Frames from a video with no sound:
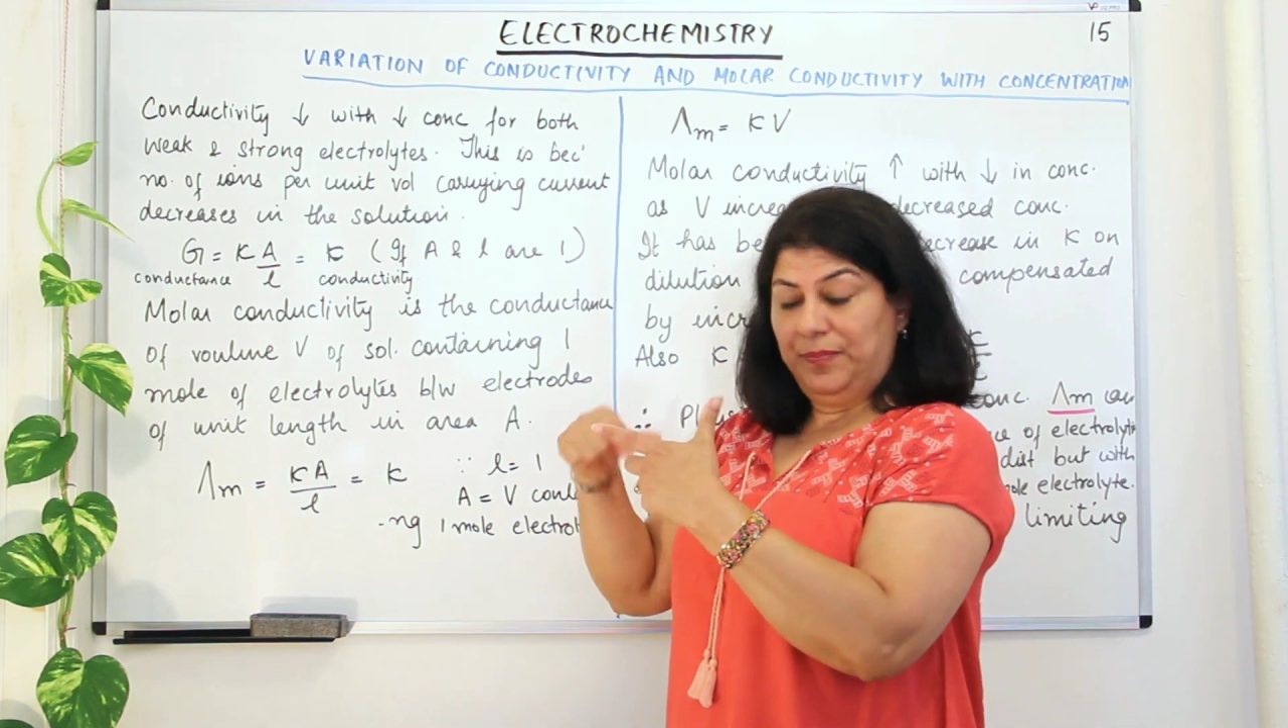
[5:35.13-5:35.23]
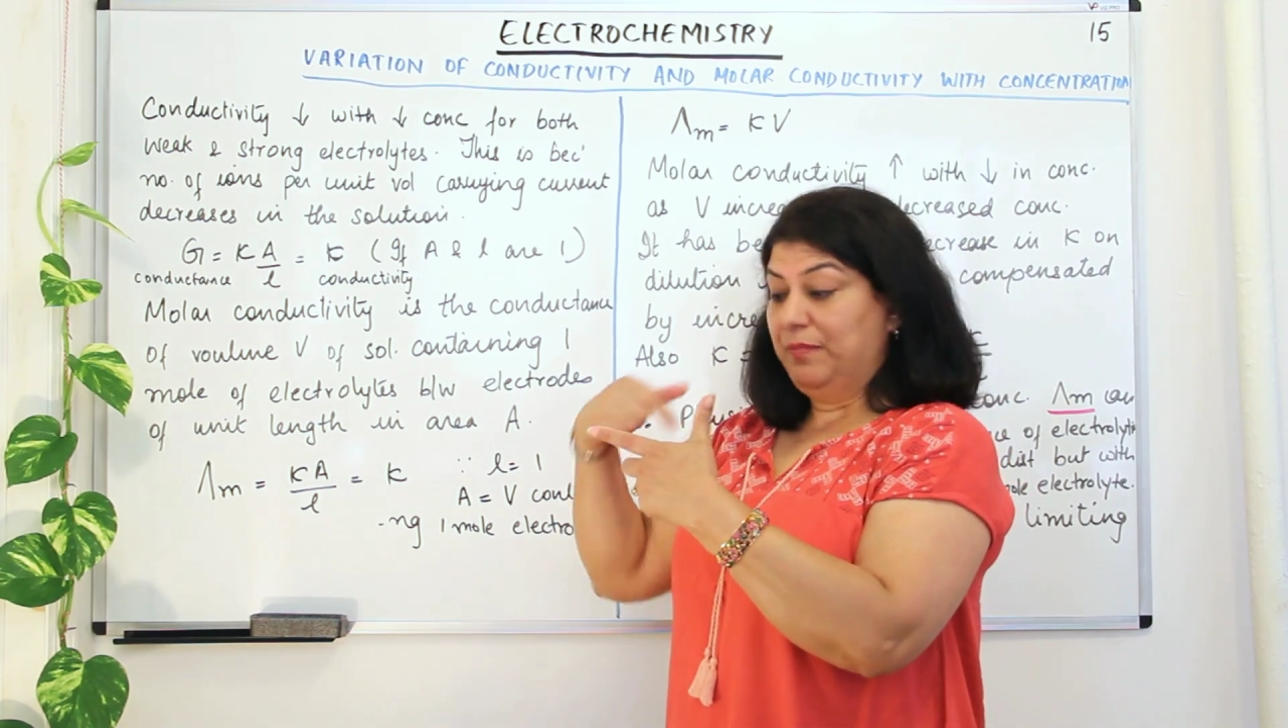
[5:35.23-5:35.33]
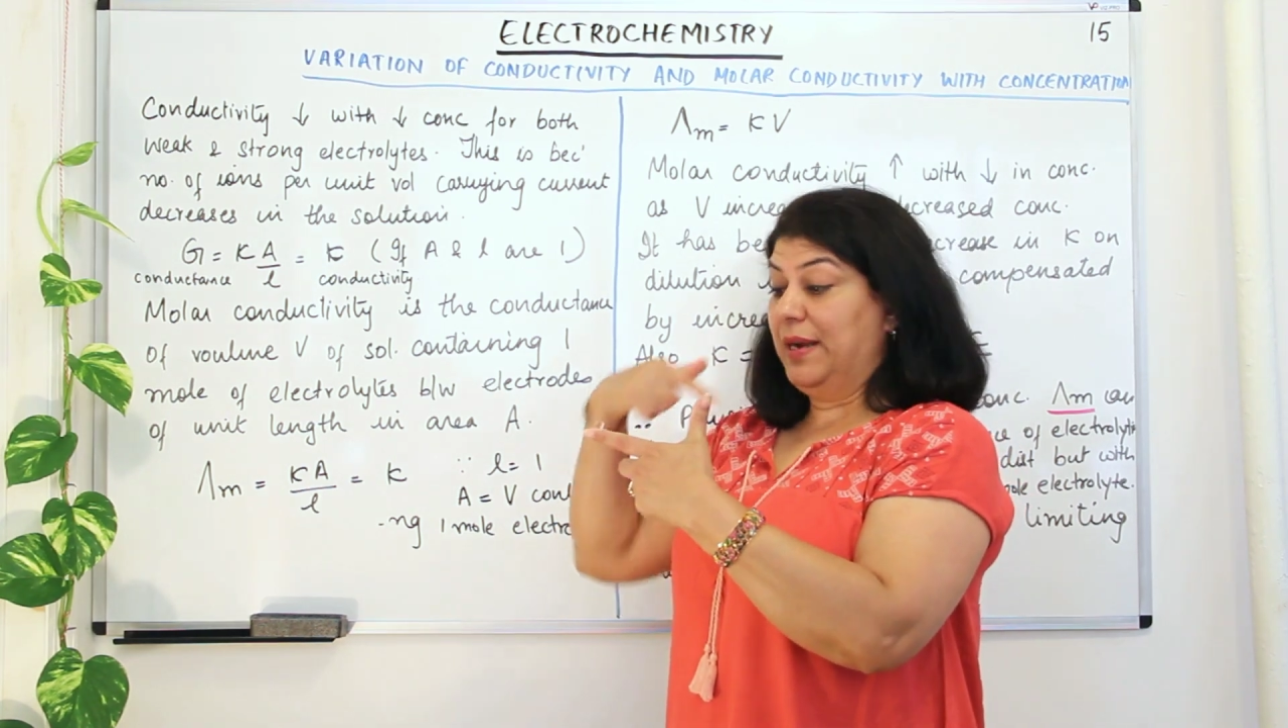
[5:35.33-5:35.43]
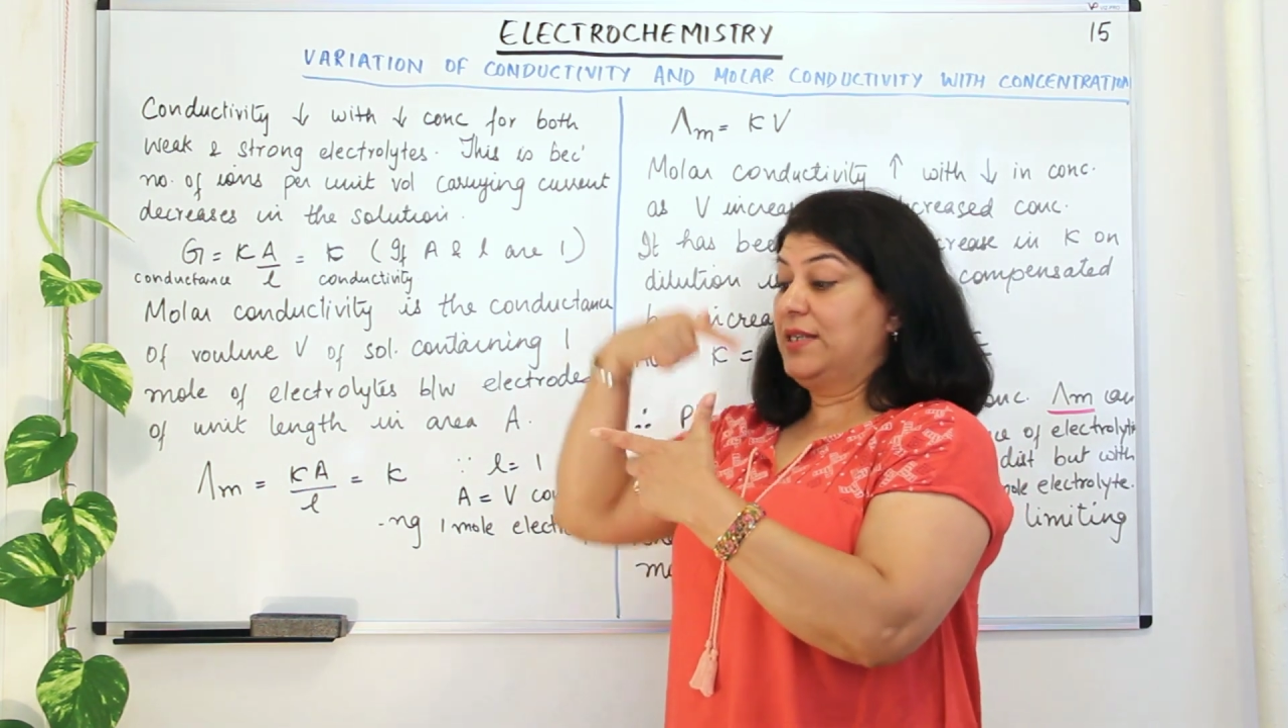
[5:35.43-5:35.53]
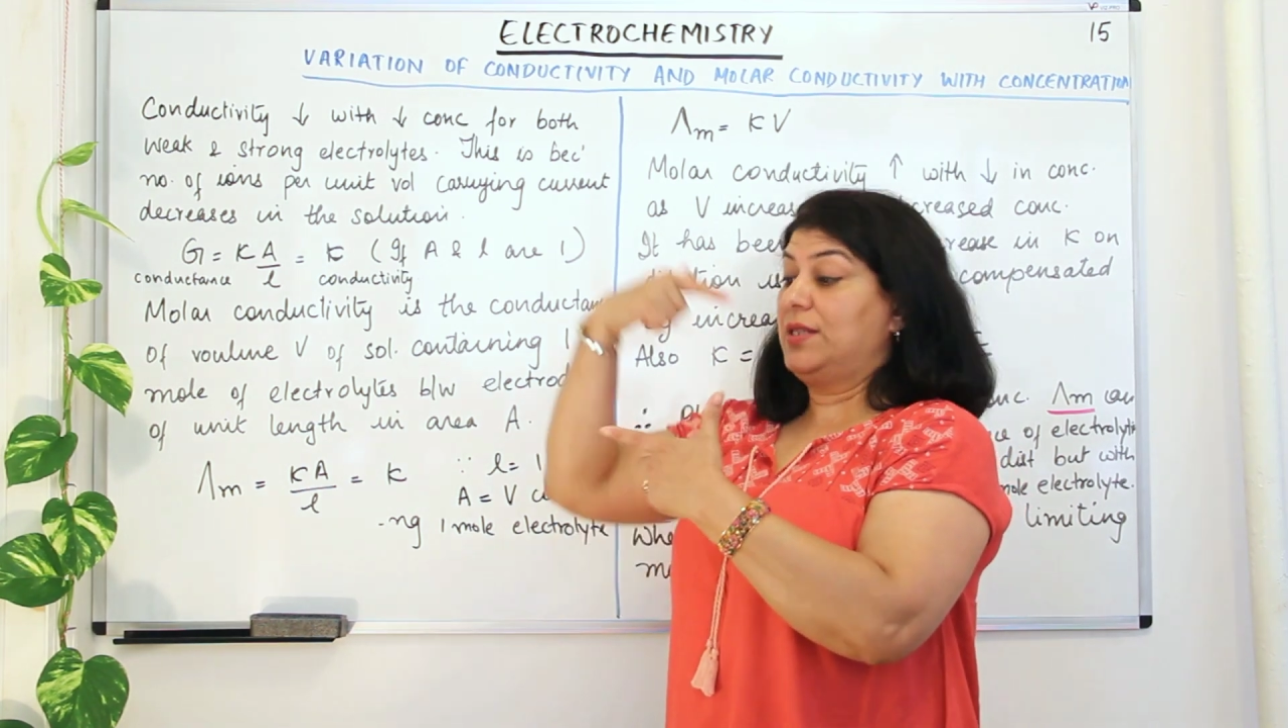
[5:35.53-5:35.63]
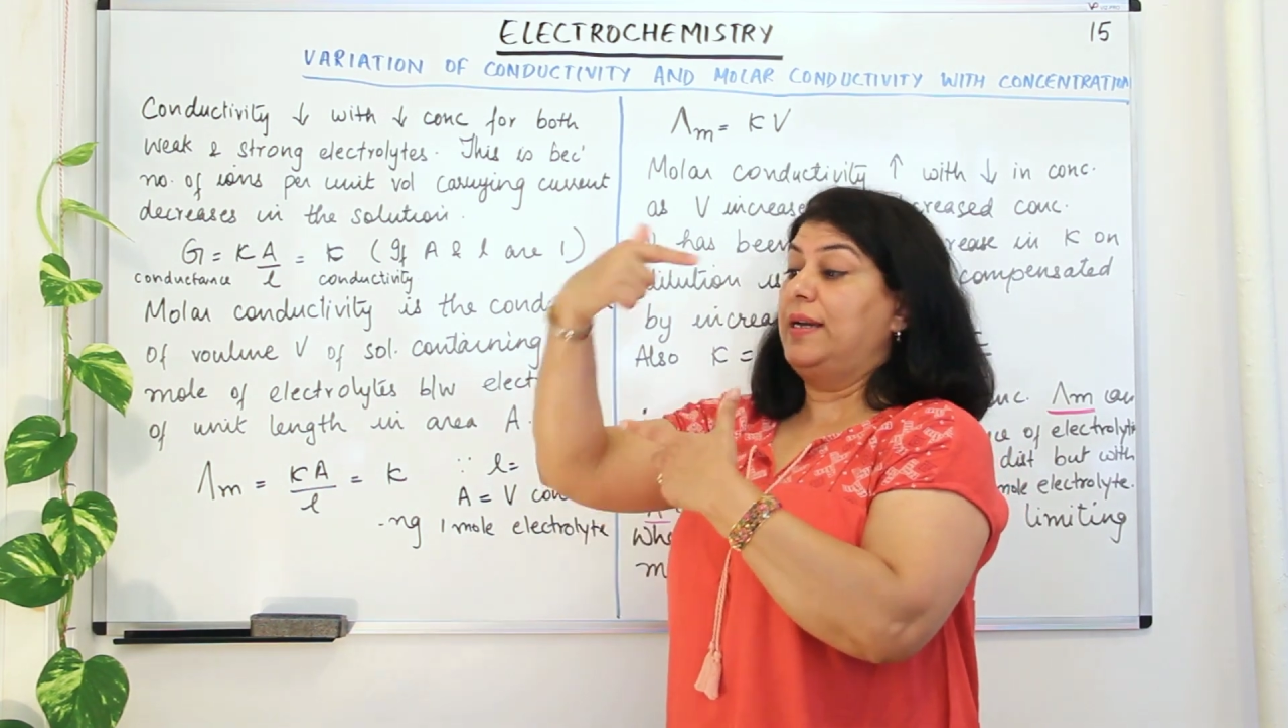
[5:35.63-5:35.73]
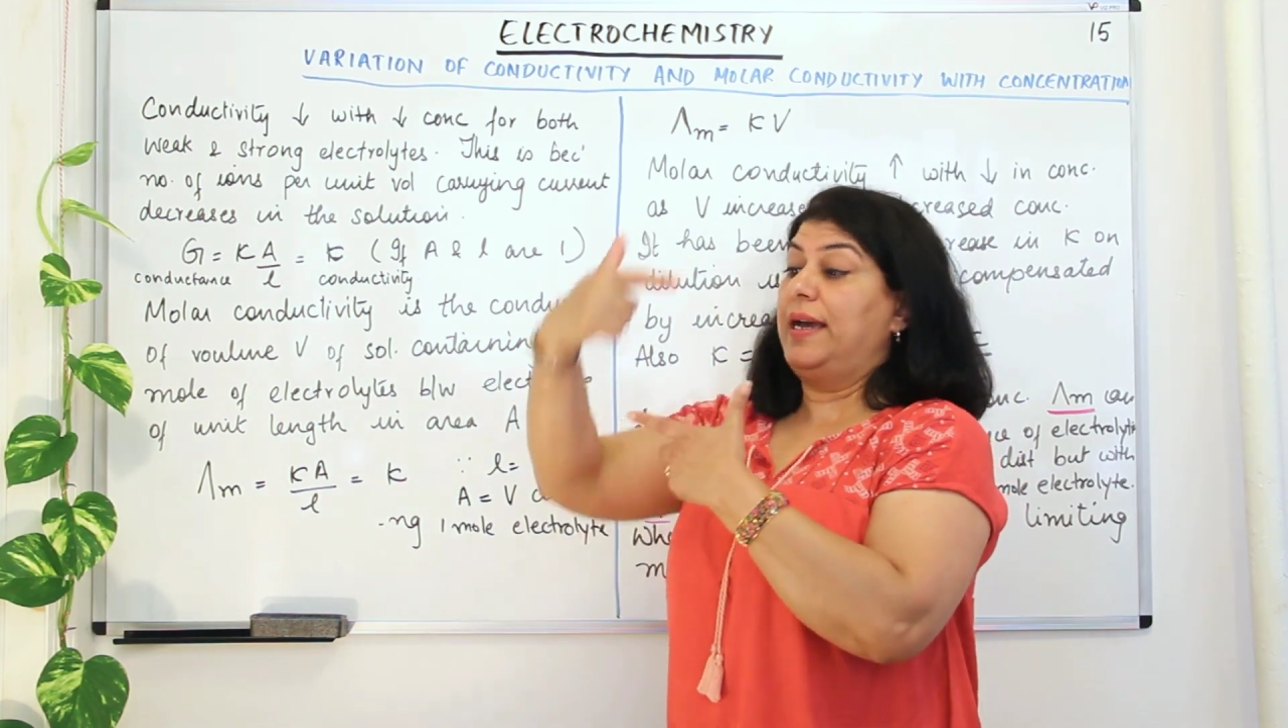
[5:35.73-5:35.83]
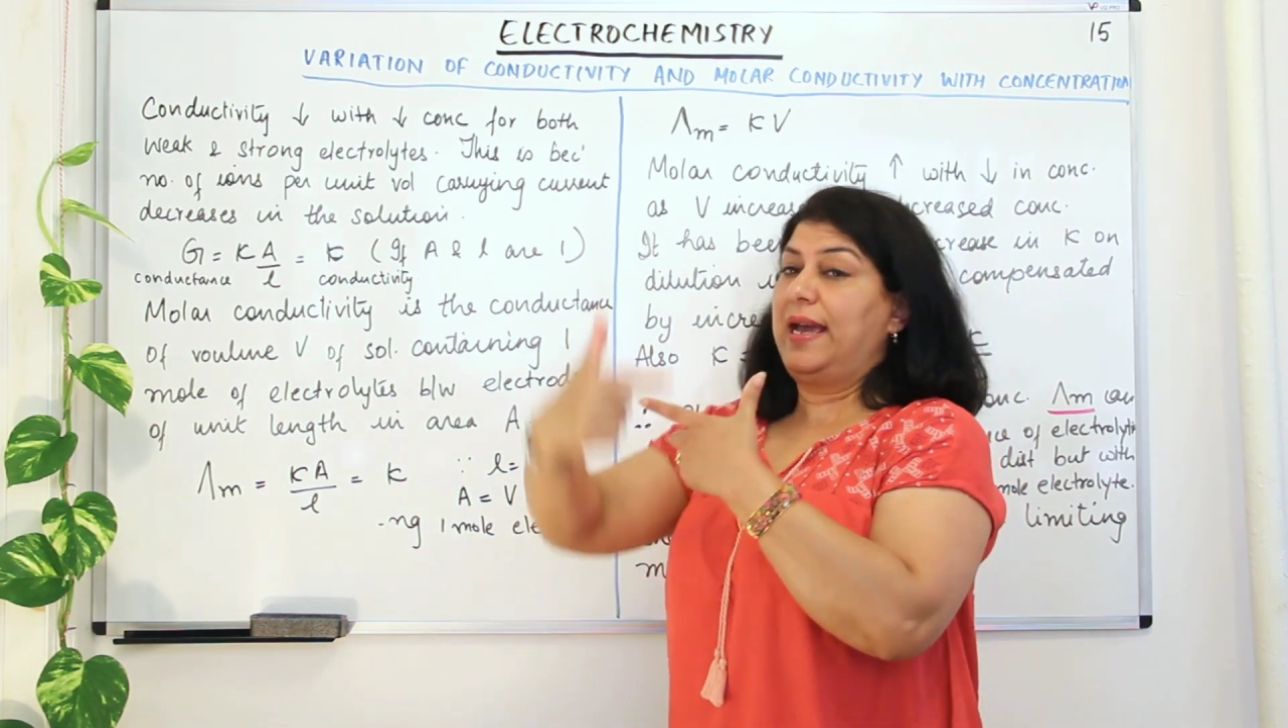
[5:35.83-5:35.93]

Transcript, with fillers: but the